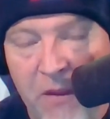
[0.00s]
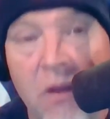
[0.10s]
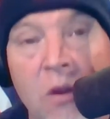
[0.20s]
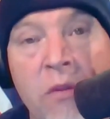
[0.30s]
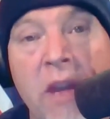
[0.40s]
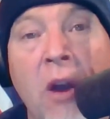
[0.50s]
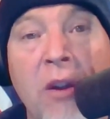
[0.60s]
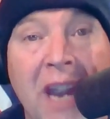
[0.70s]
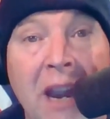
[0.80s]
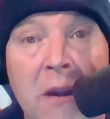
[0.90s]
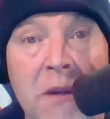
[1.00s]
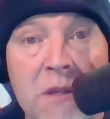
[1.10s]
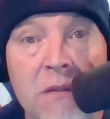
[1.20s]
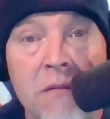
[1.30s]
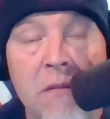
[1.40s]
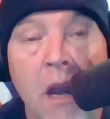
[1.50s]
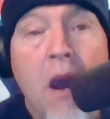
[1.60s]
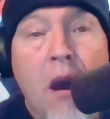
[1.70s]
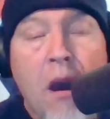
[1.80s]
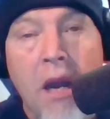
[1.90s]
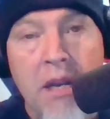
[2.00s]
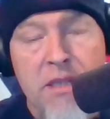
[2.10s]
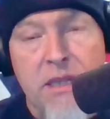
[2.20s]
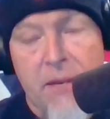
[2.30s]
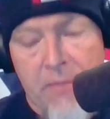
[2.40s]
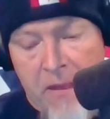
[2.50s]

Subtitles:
Who the hell cares? Honestly,